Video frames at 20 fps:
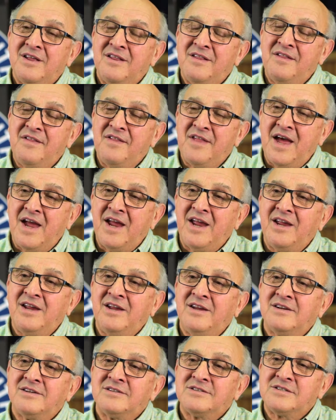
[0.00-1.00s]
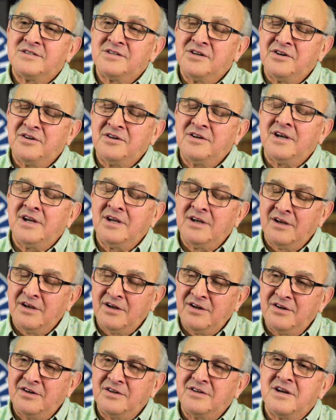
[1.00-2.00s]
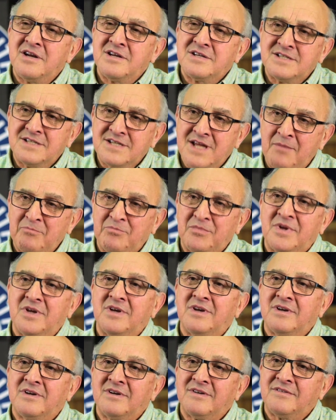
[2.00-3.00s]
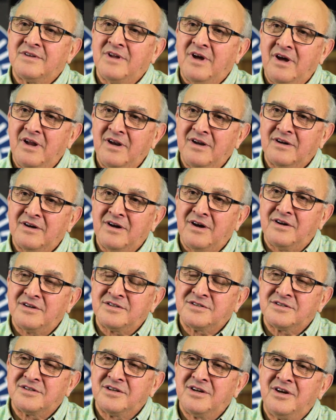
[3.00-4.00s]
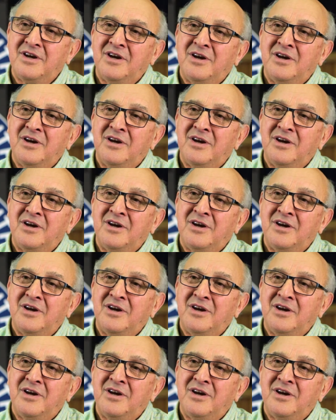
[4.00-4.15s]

They certainly learn something of the Holocaust,